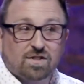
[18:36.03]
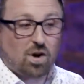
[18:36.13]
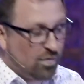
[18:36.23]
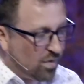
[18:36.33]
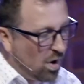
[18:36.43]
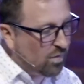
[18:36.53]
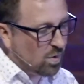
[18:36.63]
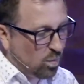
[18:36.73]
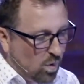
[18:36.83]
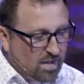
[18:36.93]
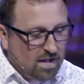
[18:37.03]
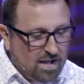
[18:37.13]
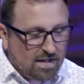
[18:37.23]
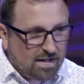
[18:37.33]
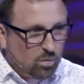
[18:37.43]
over and over,
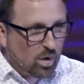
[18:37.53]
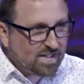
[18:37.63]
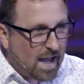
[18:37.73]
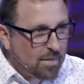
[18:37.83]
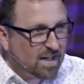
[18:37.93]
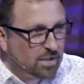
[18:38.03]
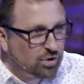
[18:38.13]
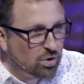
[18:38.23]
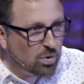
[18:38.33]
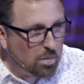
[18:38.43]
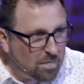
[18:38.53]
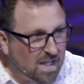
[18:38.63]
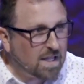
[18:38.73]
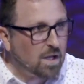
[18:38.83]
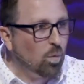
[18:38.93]
what's happening to
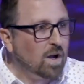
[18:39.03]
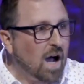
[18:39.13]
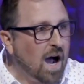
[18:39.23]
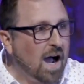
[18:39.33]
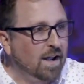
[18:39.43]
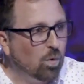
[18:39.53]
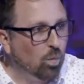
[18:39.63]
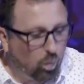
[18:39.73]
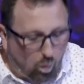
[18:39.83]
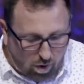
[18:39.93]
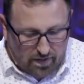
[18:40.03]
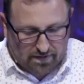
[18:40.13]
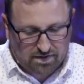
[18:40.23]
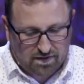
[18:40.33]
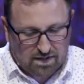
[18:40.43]
me, what I
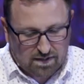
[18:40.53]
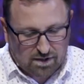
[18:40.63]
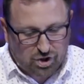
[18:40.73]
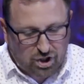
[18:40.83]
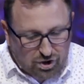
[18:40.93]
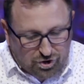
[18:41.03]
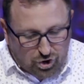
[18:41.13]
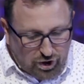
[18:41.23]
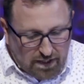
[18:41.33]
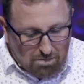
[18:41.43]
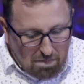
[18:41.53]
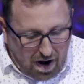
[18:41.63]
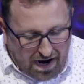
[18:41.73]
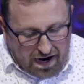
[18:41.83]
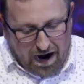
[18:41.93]
want. She looks good in
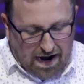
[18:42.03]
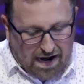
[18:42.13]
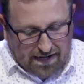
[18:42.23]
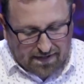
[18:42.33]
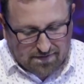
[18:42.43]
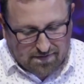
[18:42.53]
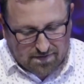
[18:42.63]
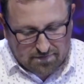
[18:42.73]
my eyes.